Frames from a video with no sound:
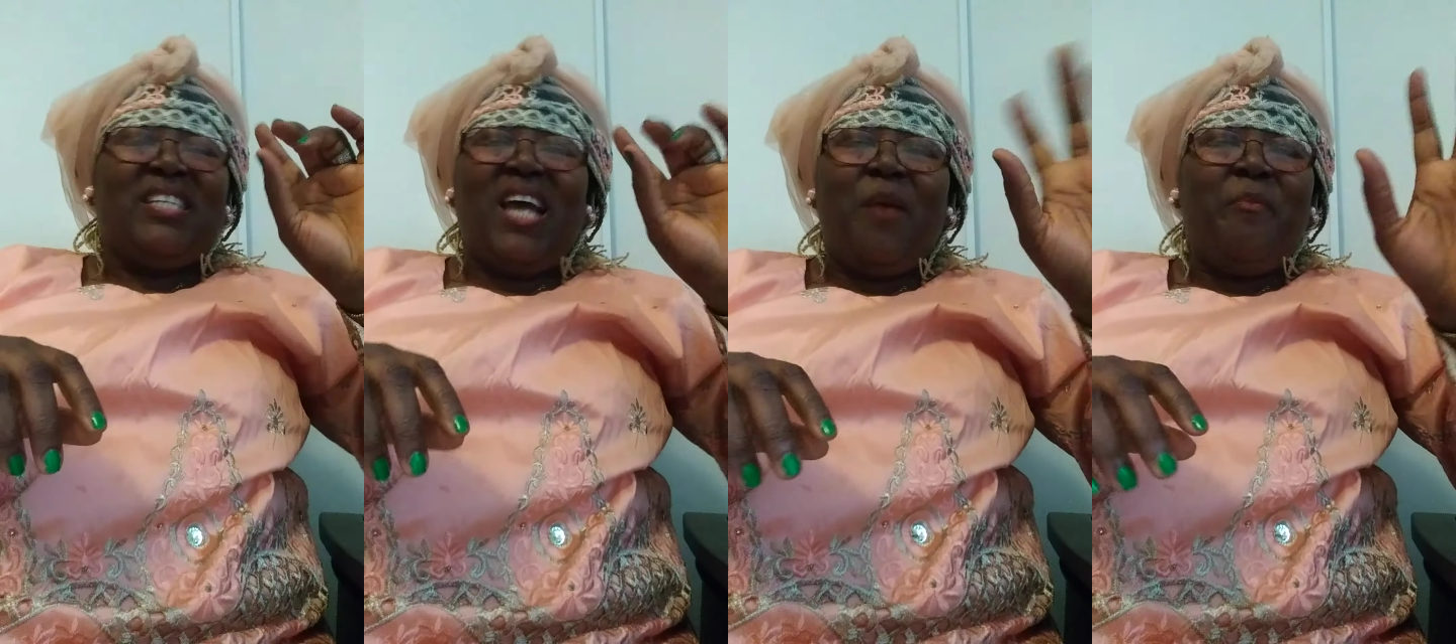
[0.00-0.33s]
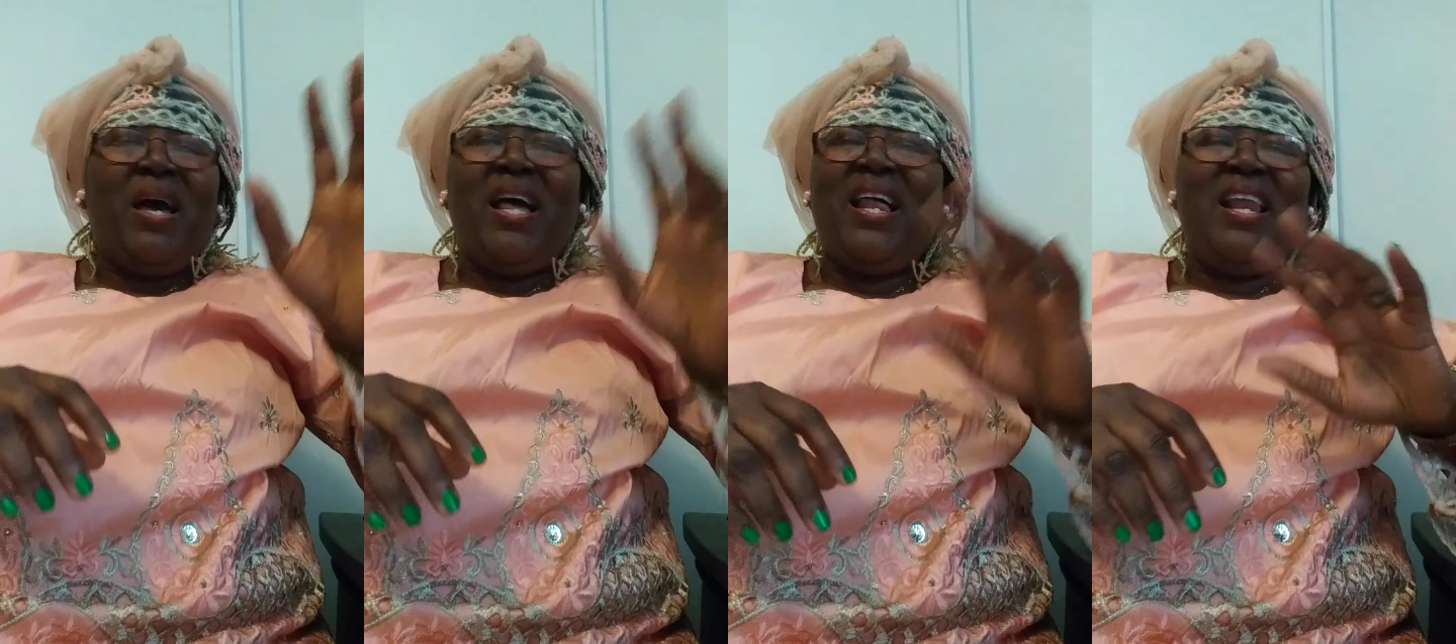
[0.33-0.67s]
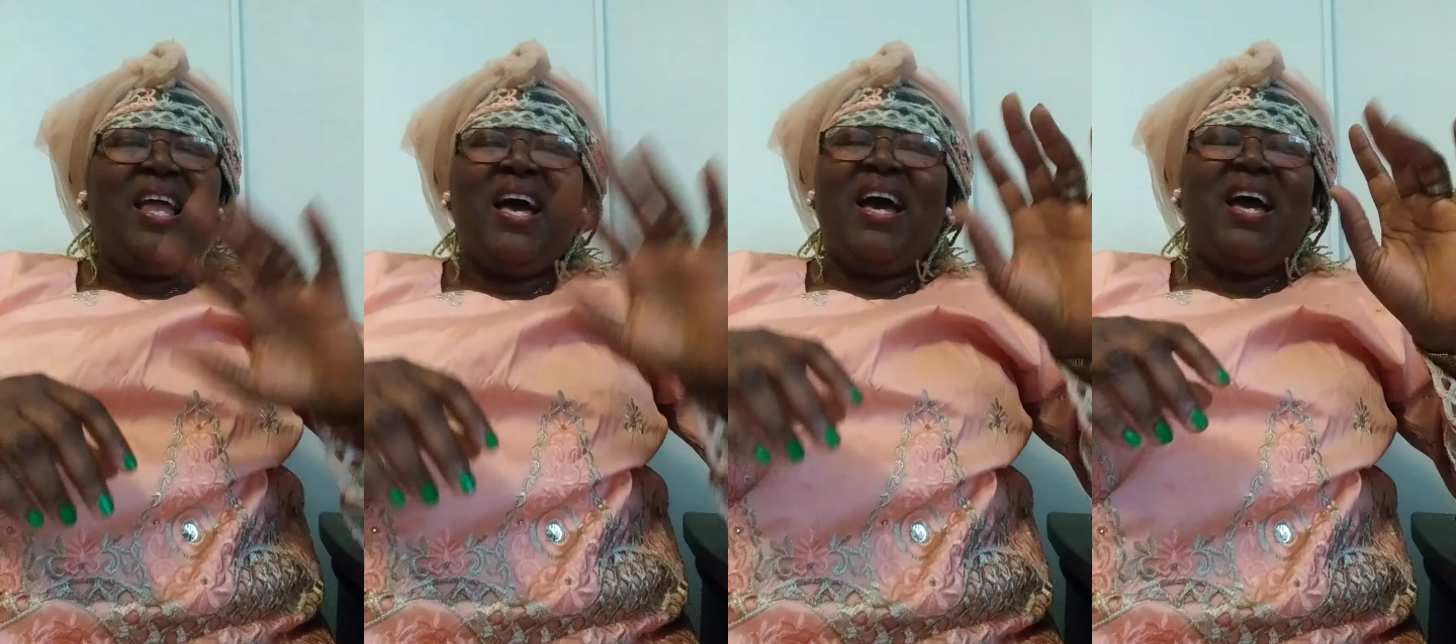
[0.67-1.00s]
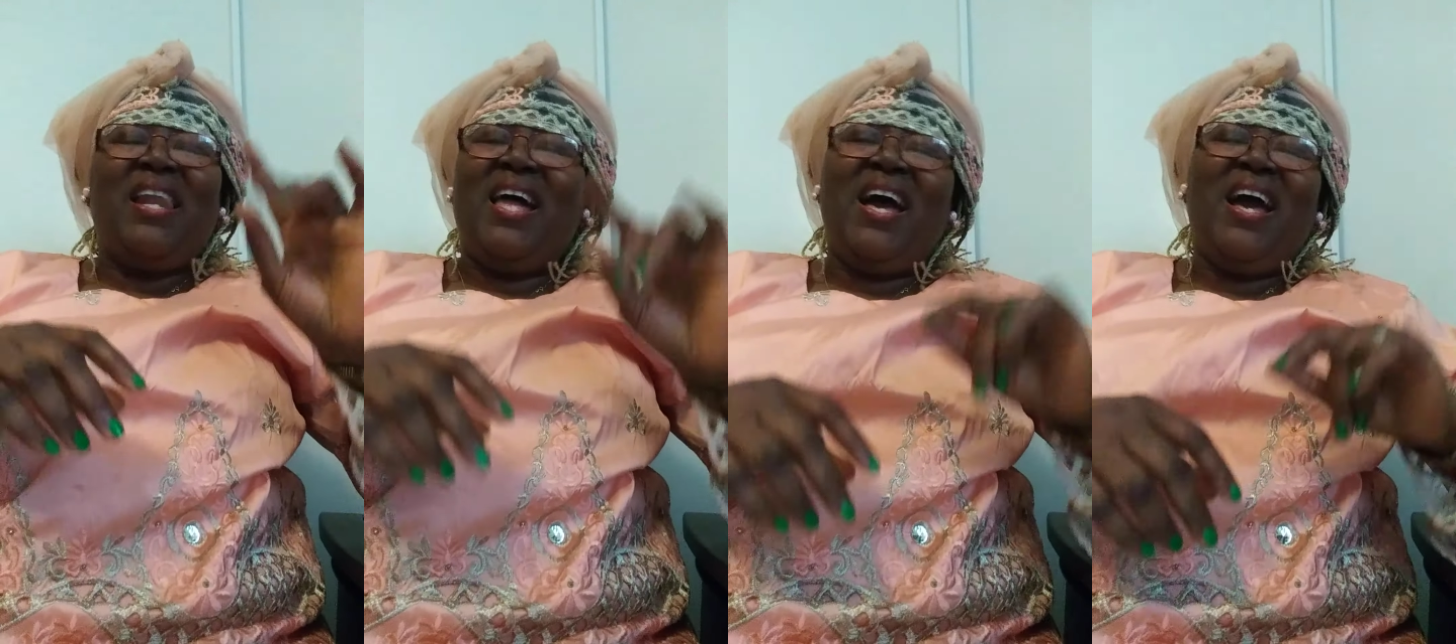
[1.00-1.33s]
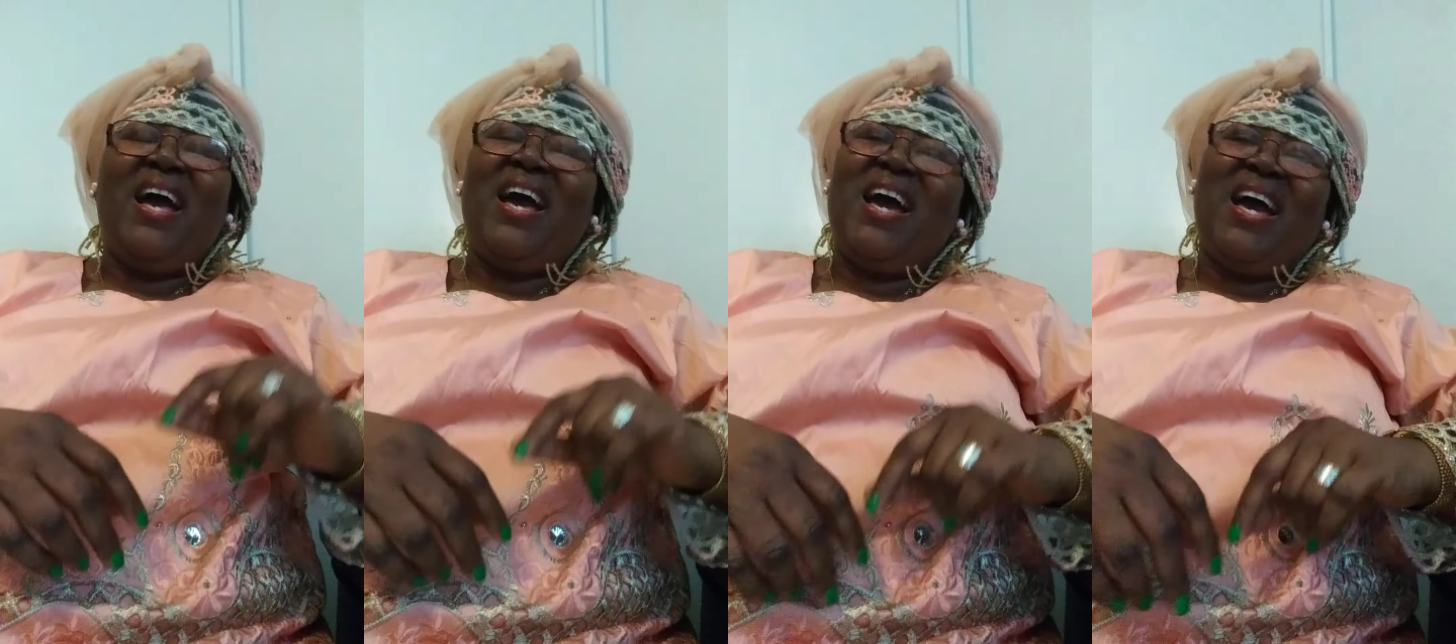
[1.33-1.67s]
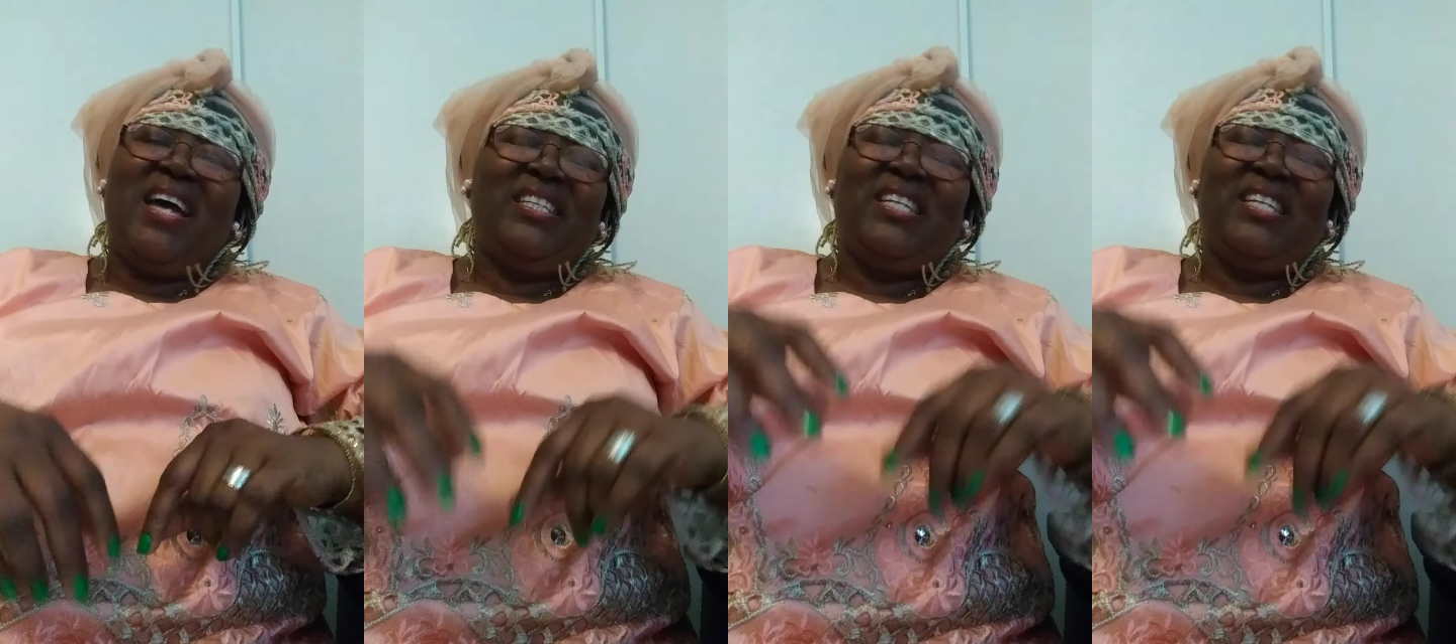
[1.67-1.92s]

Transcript: Shama la la,